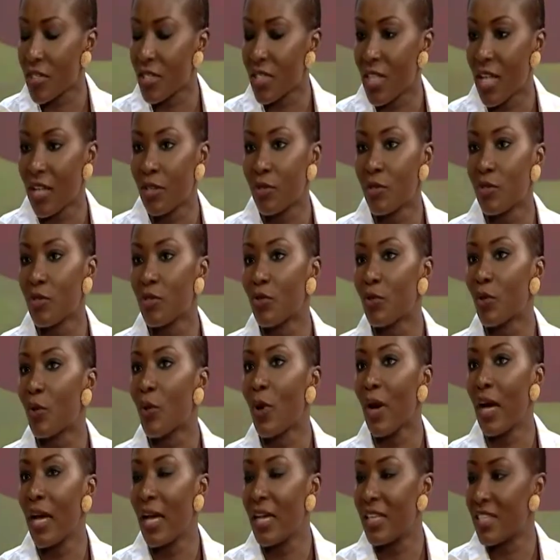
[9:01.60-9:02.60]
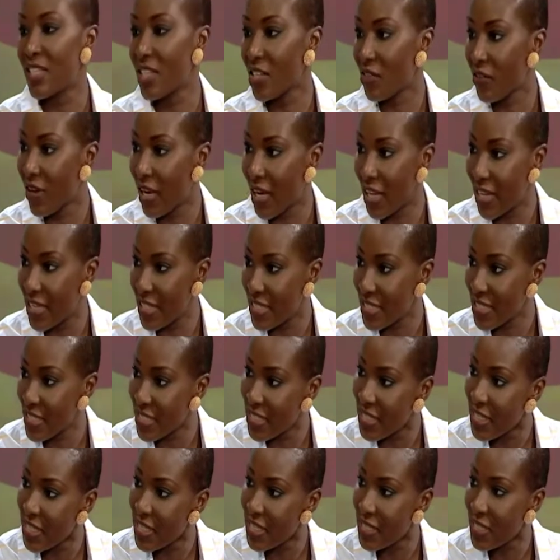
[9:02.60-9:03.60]
that don't require general
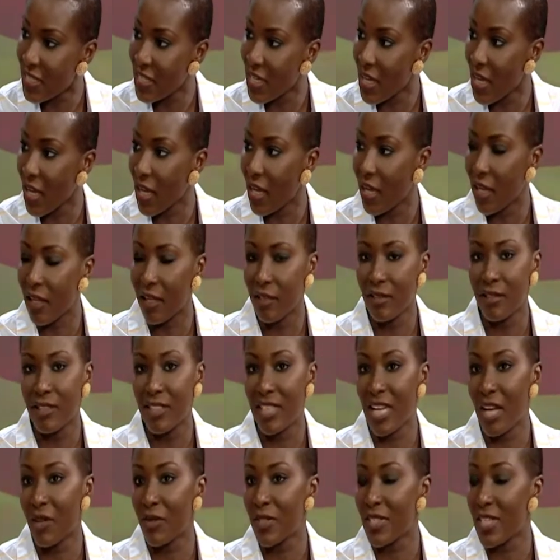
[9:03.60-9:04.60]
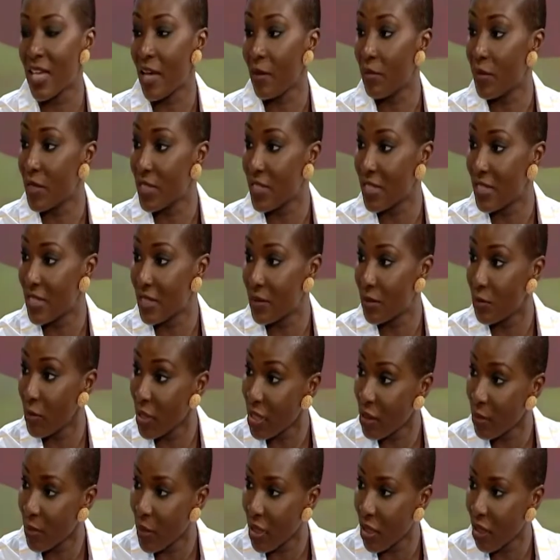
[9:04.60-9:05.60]
anesthesia, downtime is
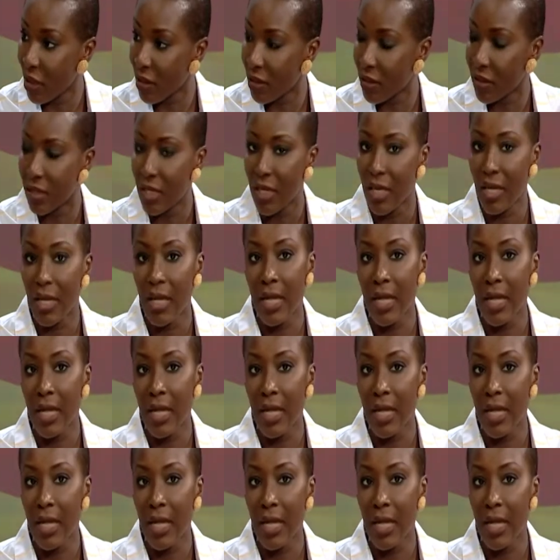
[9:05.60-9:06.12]
minimal,